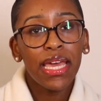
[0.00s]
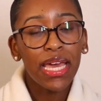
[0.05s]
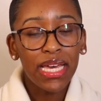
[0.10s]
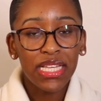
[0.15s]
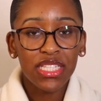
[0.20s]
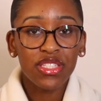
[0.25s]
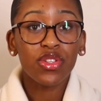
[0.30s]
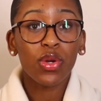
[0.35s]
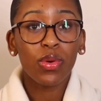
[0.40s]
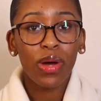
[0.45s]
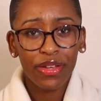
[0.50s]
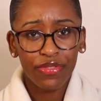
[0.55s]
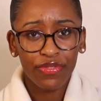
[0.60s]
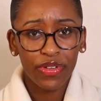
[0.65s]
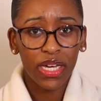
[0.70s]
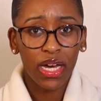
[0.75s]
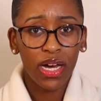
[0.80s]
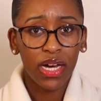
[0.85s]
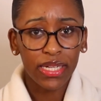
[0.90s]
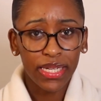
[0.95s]
It's quite
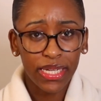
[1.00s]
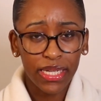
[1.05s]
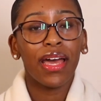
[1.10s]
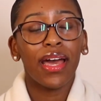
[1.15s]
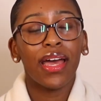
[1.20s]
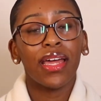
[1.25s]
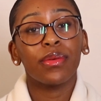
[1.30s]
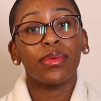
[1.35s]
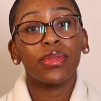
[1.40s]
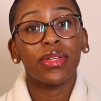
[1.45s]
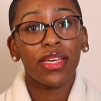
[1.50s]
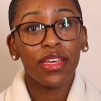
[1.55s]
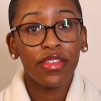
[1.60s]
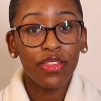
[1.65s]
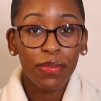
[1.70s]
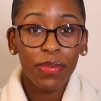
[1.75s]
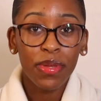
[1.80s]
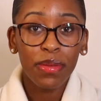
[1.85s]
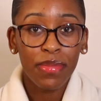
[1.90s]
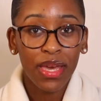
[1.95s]
figure hugging and it will either
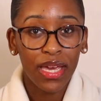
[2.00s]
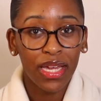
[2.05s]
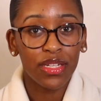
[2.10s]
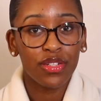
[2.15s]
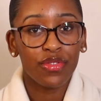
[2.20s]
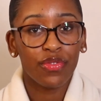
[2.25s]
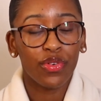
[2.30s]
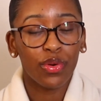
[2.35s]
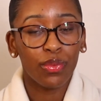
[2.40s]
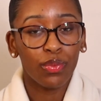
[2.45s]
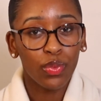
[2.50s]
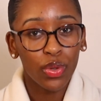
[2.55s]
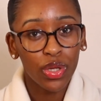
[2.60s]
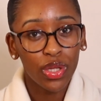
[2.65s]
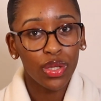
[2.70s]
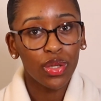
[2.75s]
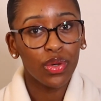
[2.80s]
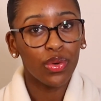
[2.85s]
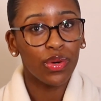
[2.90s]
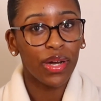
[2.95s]
be made from
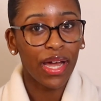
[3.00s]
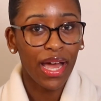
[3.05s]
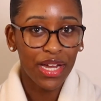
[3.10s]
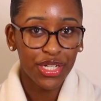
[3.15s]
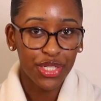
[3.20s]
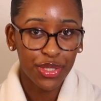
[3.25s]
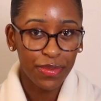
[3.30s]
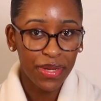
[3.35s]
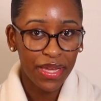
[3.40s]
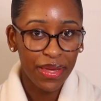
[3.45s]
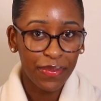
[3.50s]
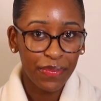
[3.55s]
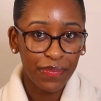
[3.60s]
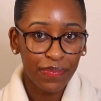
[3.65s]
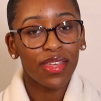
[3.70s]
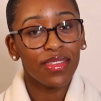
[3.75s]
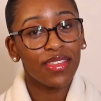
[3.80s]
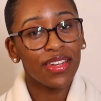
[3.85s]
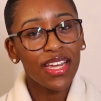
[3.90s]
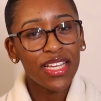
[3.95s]
wool or cashmere.
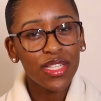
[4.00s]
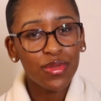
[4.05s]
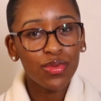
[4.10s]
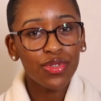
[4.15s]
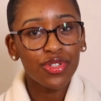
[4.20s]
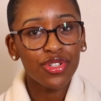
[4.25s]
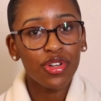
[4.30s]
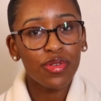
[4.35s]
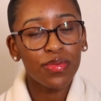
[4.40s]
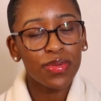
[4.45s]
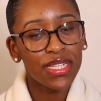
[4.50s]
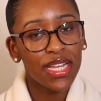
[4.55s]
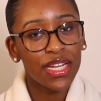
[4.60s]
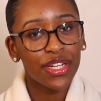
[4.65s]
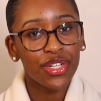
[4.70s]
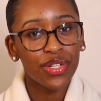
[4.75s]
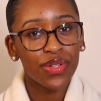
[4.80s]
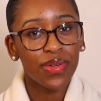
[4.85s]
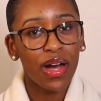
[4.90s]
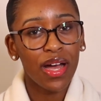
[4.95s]
The next wardrobe
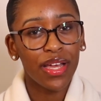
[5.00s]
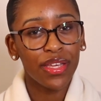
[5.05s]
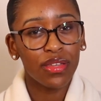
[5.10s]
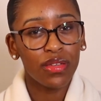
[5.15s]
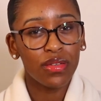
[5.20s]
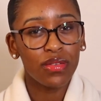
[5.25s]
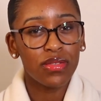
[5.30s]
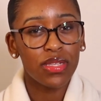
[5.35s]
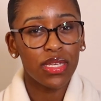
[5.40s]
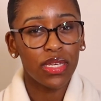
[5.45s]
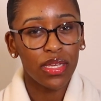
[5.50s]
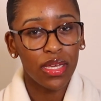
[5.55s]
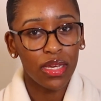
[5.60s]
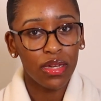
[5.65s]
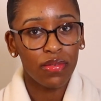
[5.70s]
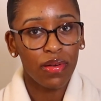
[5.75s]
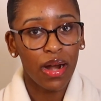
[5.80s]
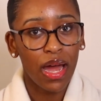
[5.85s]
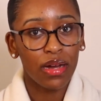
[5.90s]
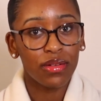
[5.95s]
essential I use year
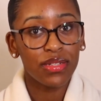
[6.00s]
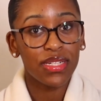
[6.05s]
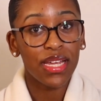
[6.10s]
round